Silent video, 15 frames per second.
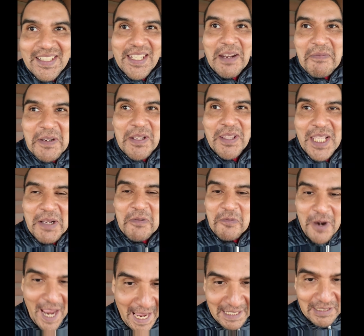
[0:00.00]
everything
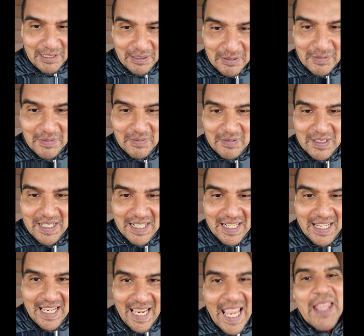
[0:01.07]
right
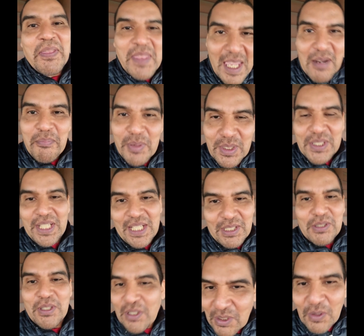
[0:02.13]
and then proceeds
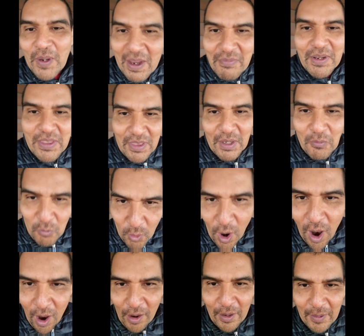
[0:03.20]
to do everything wrong.